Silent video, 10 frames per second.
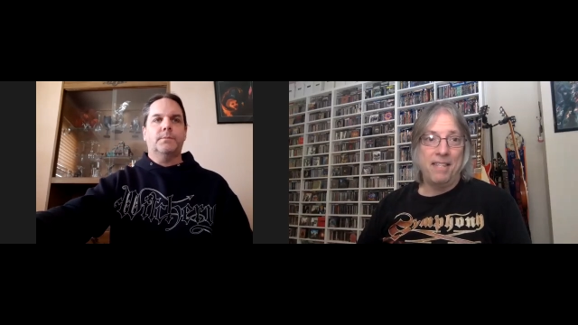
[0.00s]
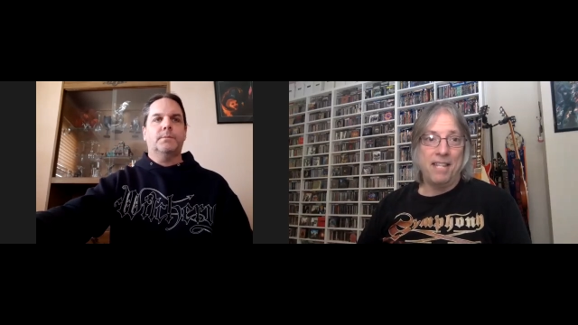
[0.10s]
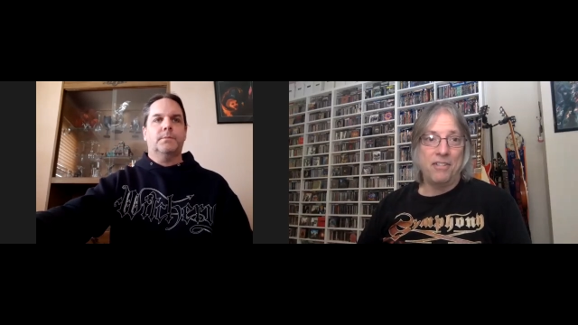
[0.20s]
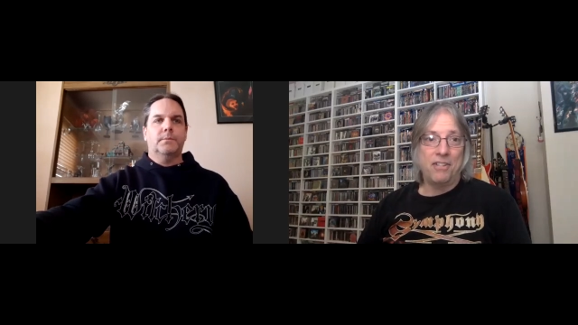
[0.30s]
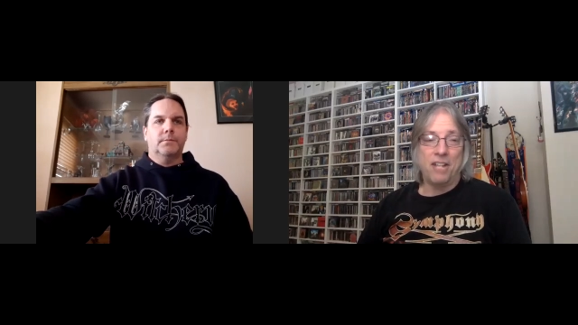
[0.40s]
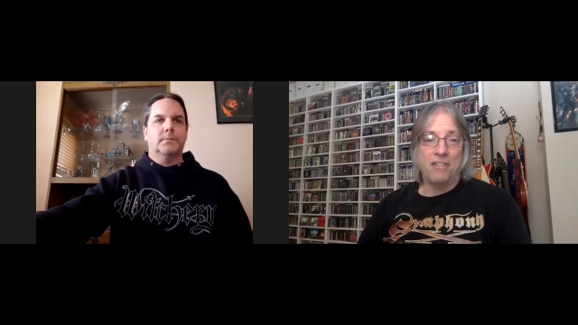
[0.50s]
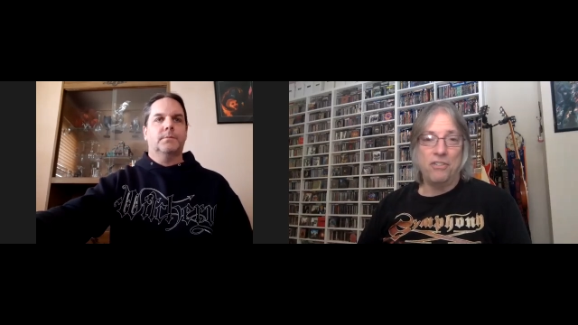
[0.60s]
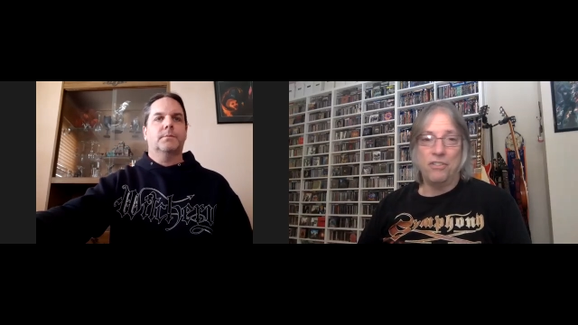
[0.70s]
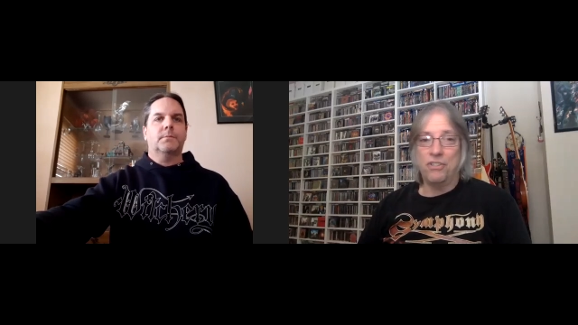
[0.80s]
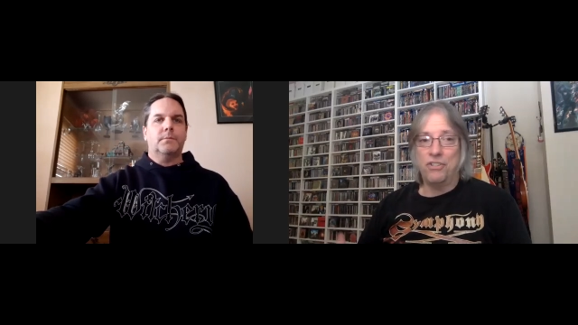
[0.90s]
Speaker 1: That's got
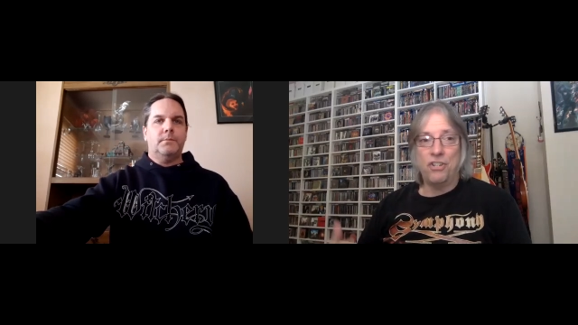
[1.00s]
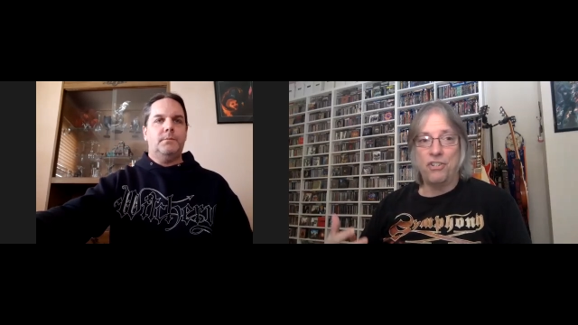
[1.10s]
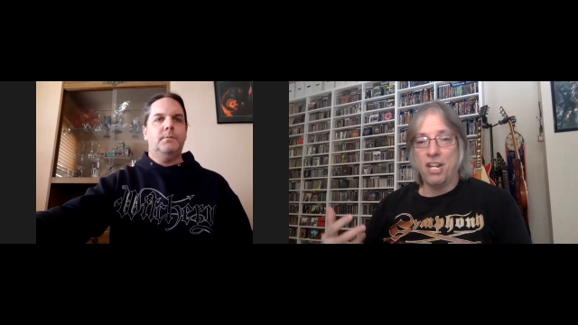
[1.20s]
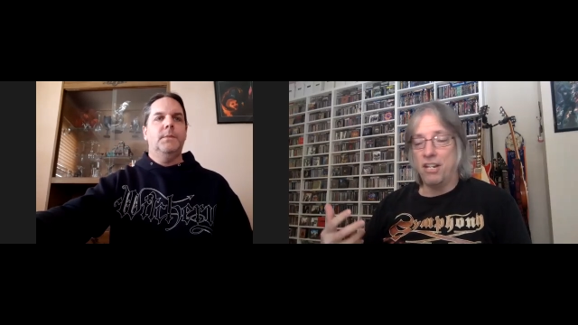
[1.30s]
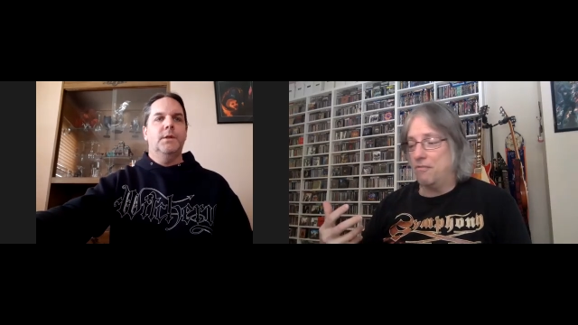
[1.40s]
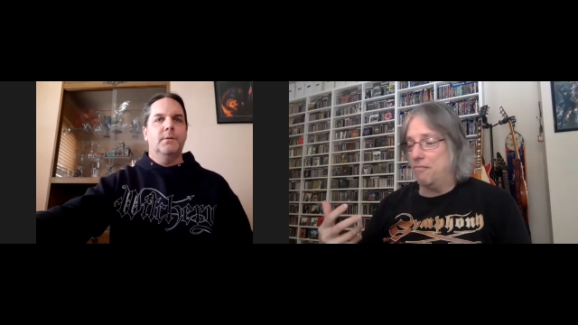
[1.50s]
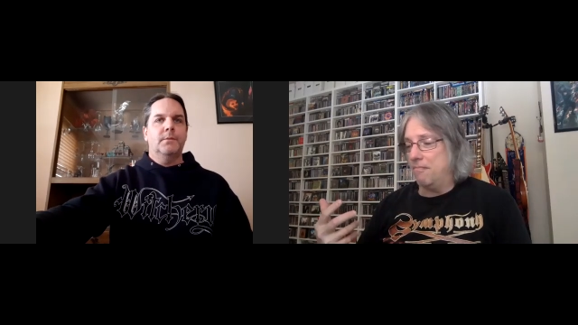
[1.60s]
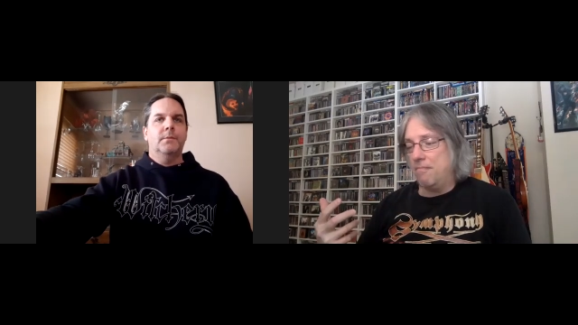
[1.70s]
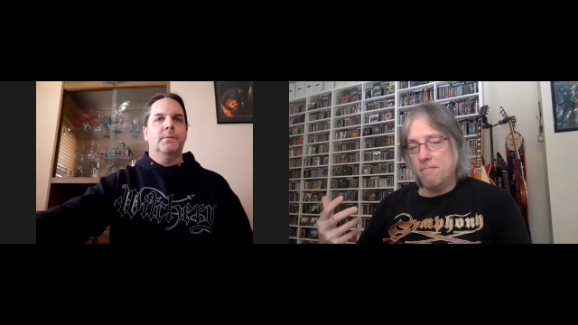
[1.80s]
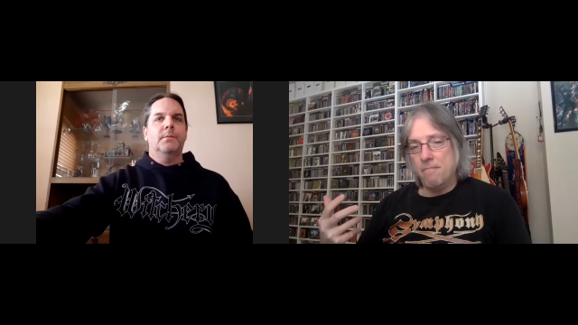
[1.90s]
just such a
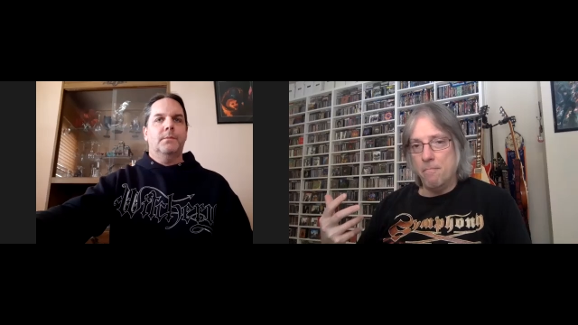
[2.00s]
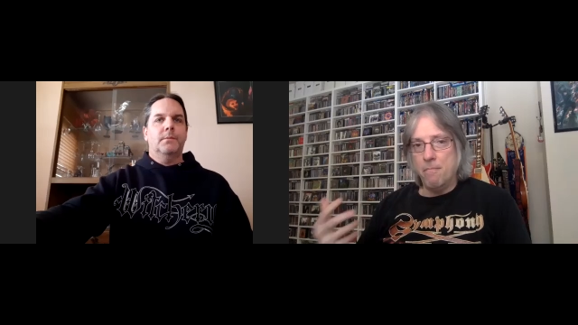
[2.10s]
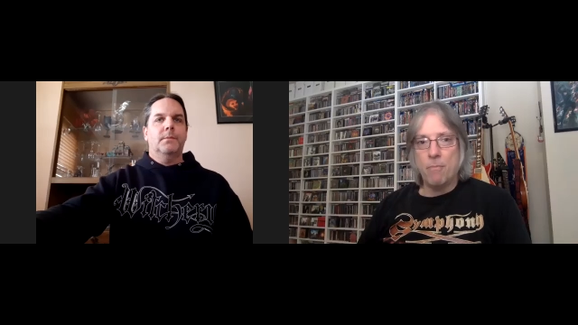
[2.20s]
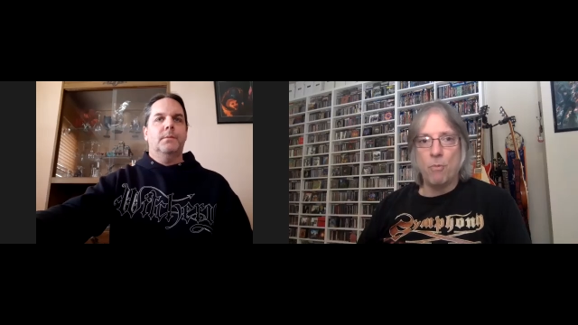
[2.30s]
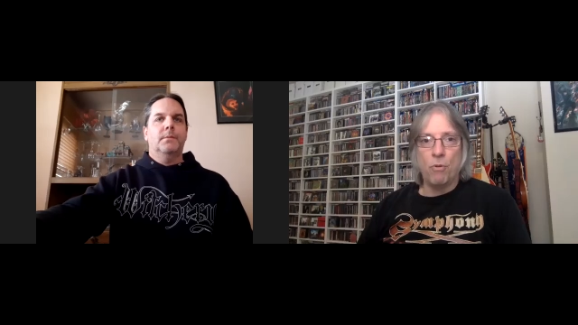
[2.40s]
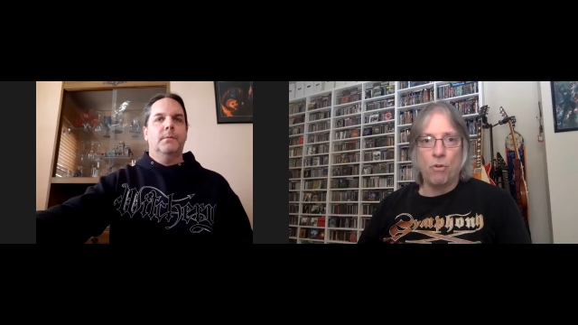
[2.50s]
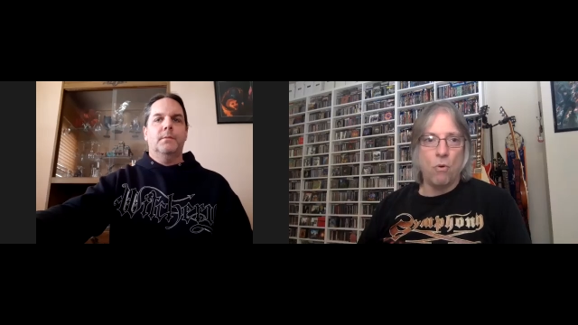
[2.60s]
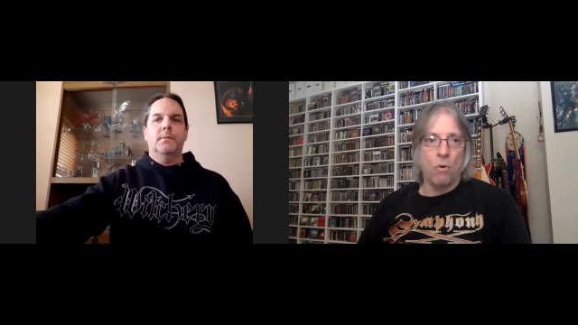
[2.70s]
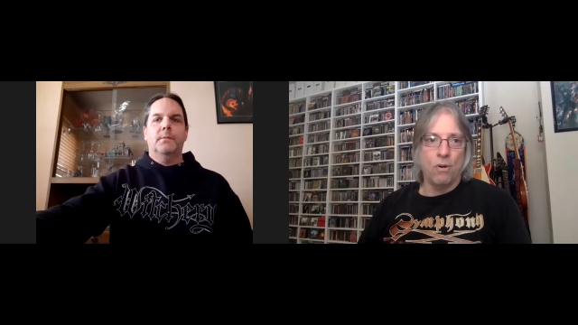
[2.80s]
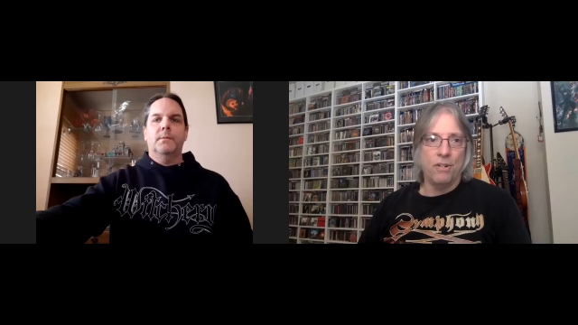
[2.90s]
memorable
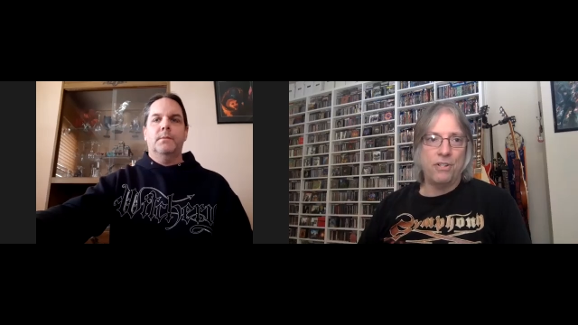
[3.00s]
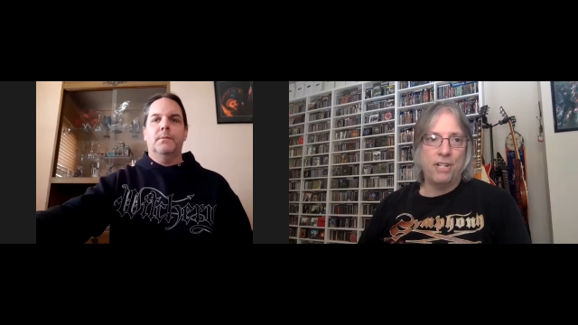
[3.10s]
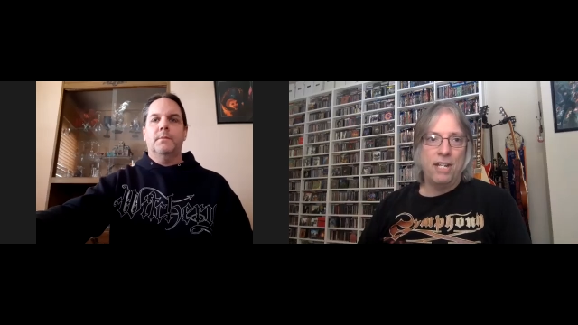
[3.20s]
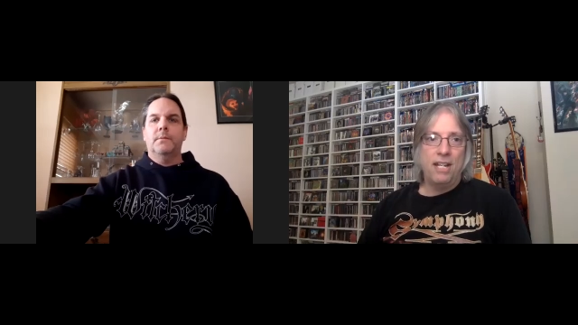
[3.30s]
chorus.